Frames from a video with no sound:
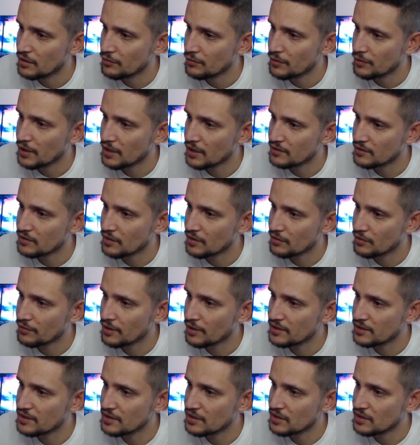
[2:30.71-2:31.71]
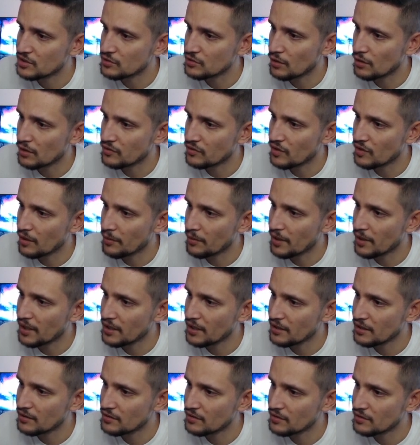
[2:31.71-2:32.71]
We had right here this all-time
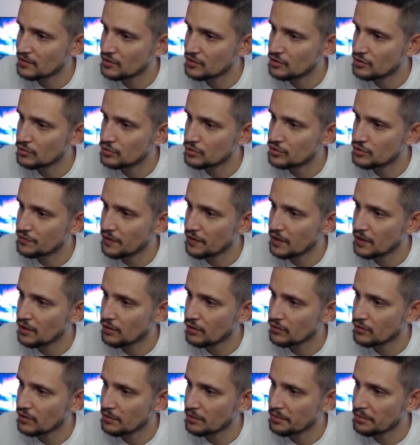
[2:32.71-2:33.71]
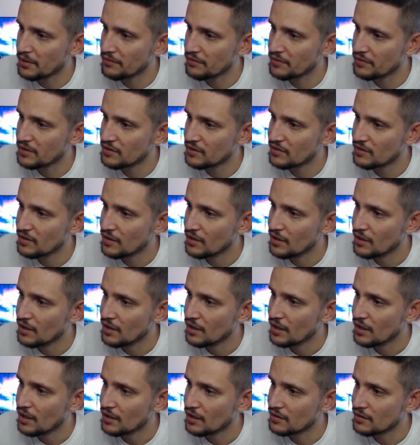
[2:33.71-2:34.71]
high, did a huge fake out above it,
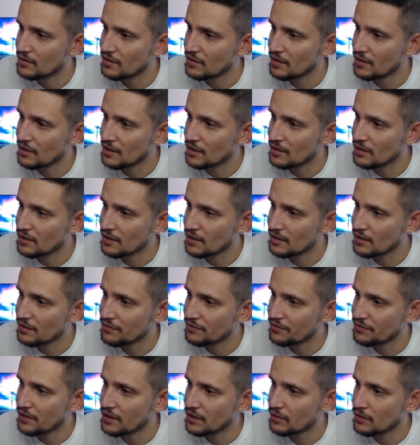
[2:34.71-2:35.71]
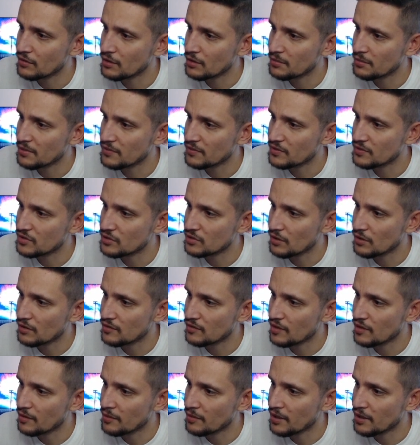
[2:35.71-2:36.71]
and then another fake out above this
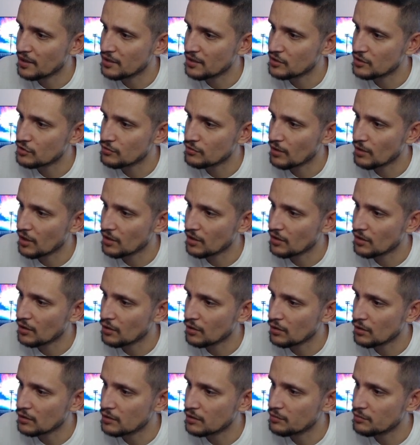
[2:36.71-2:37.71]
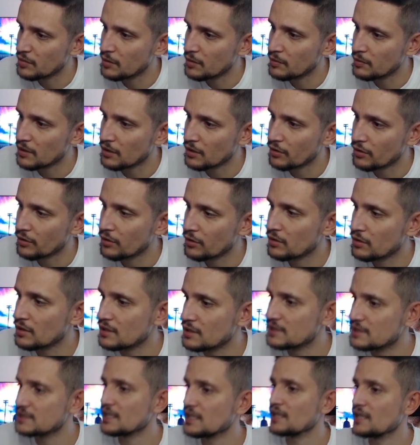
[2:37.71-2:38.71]
all-time high. And right now, all the people are currently
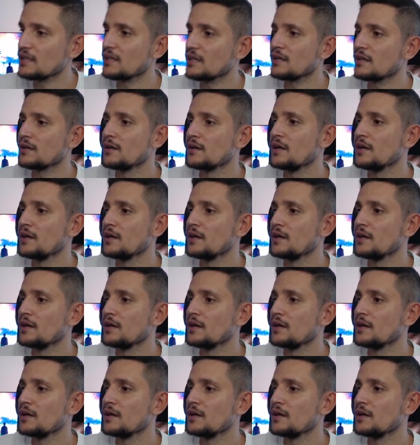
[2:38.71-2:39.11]
selling.